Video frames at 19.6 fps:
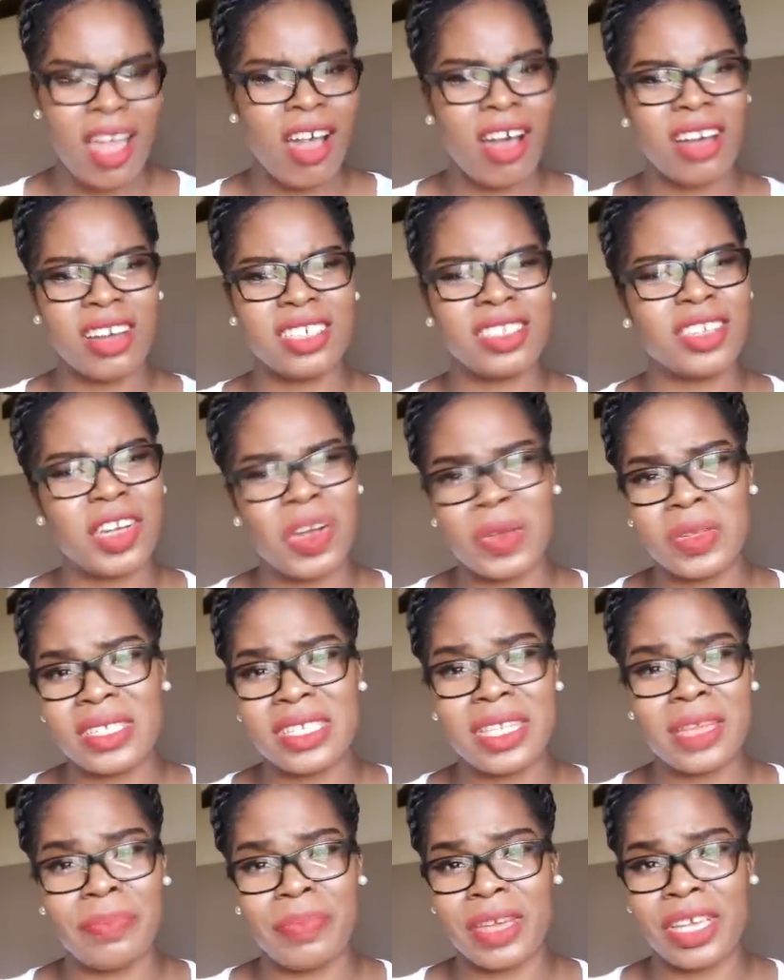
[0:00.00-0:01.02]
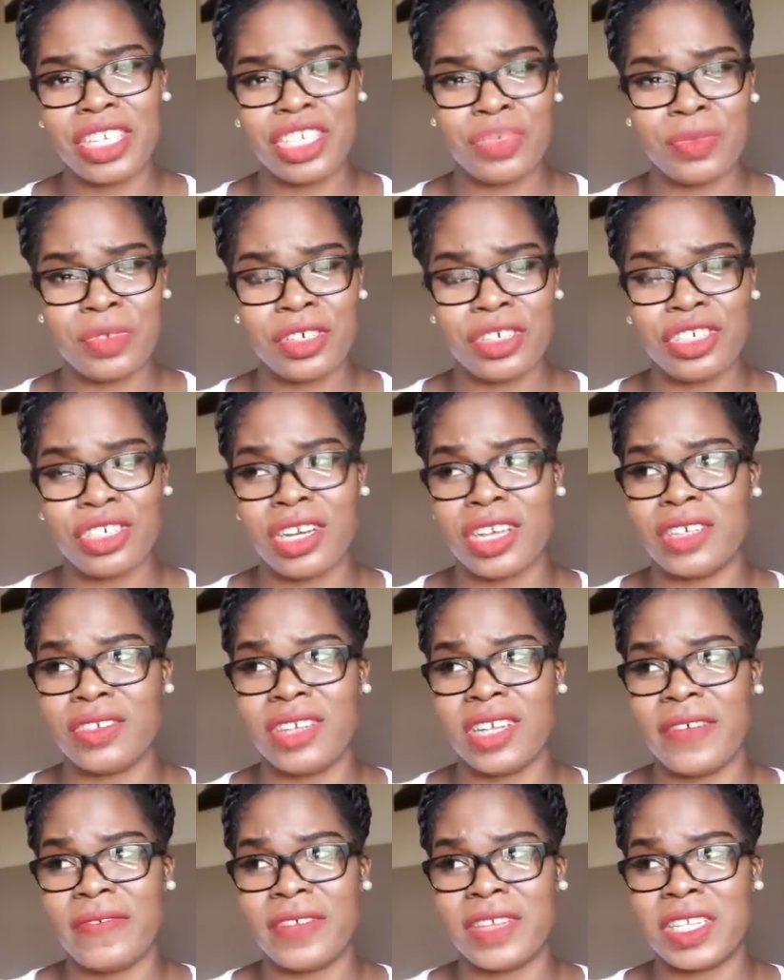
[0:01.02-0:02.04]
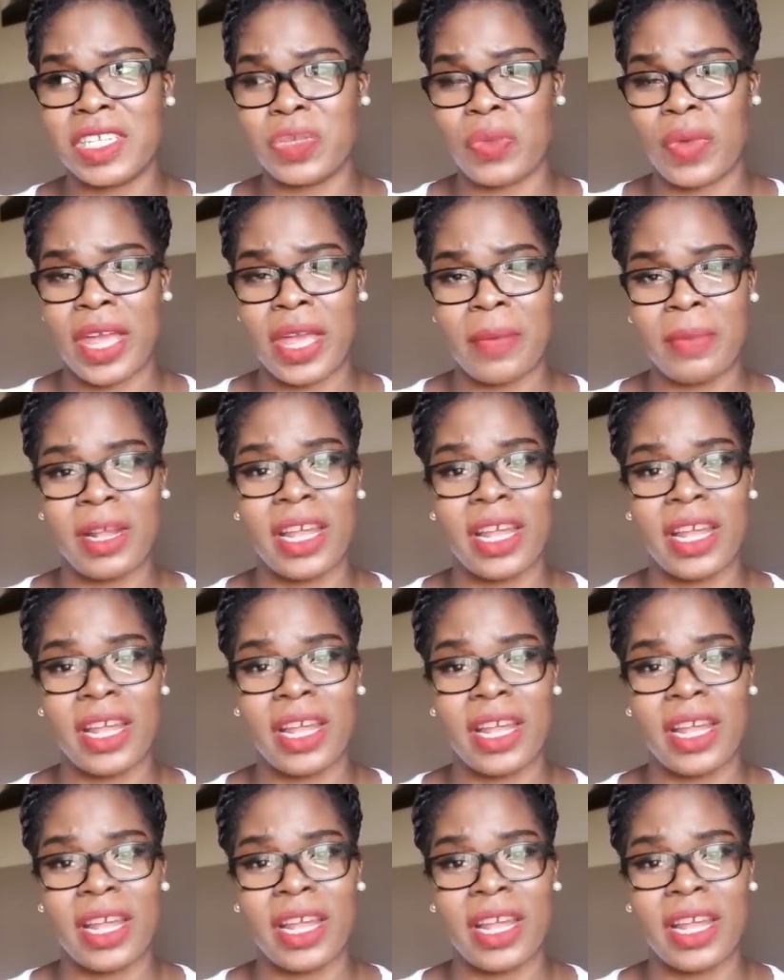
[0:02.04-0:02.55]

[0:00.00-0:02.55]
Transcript: I don't go to the beach much. I don't even swim.